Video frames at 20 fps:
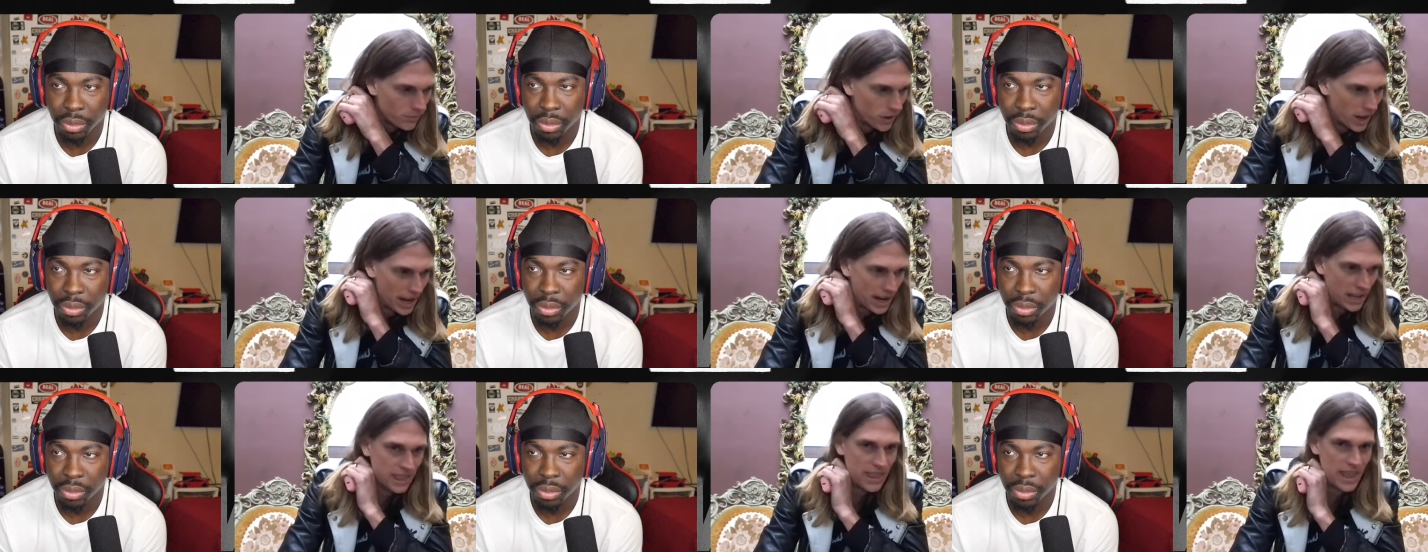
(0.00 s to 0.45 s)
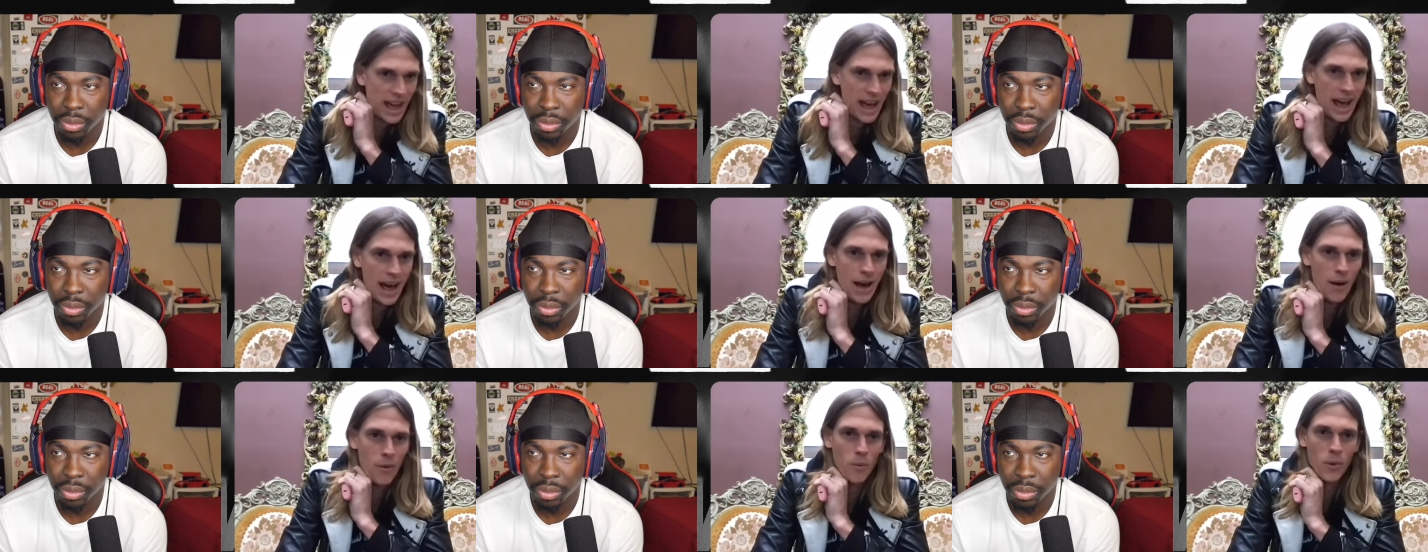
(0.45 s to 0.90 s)
Speaker 1: like
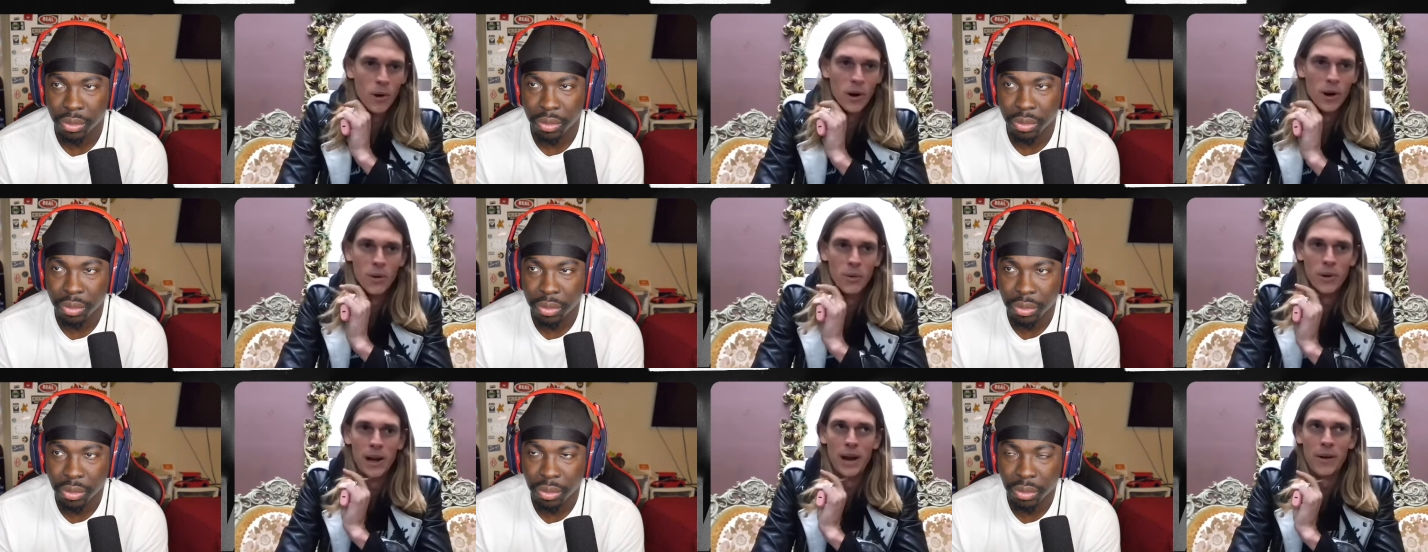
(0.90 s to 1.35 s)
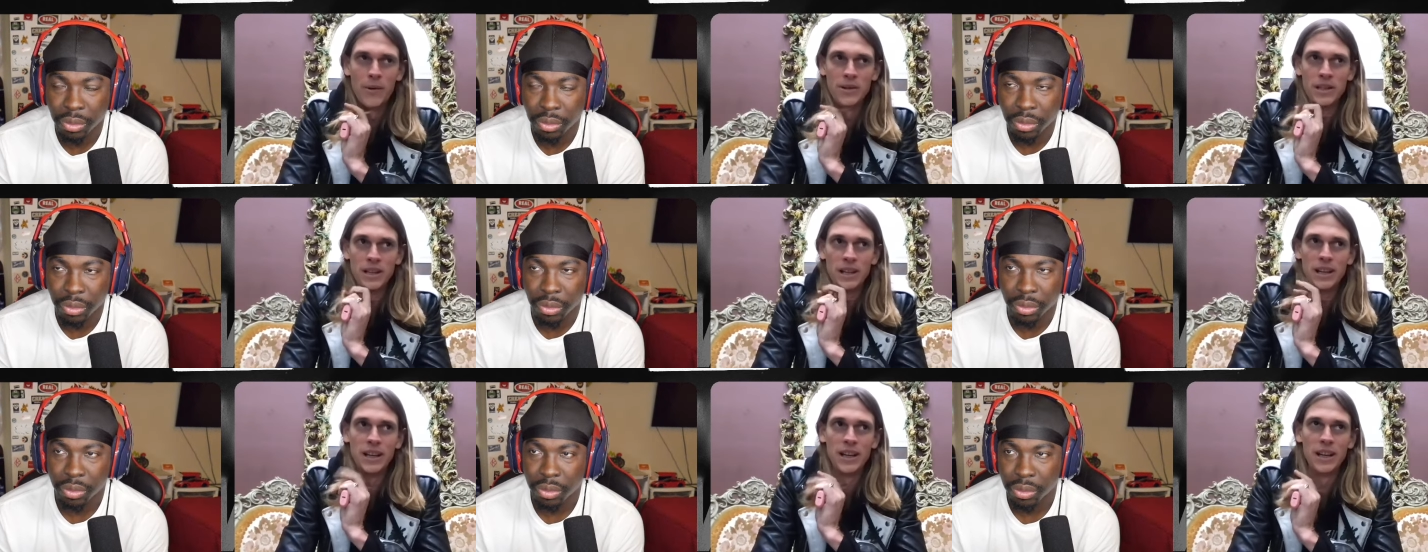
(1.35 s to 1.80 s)
that, where when I
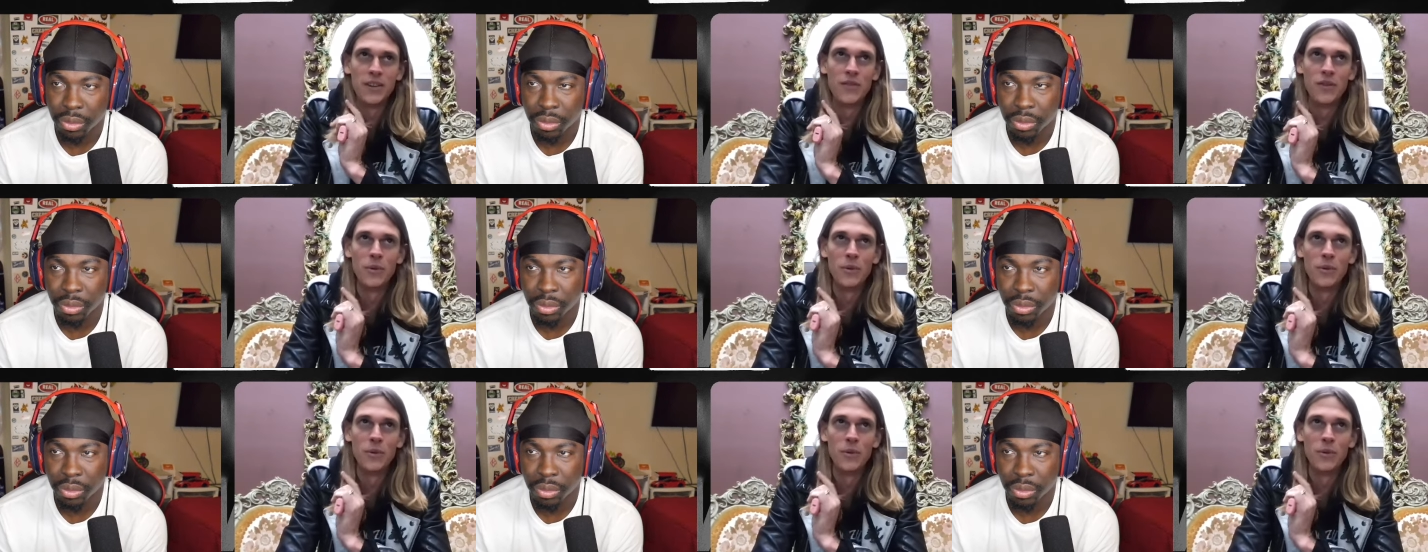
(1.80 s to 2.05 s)
was a kid,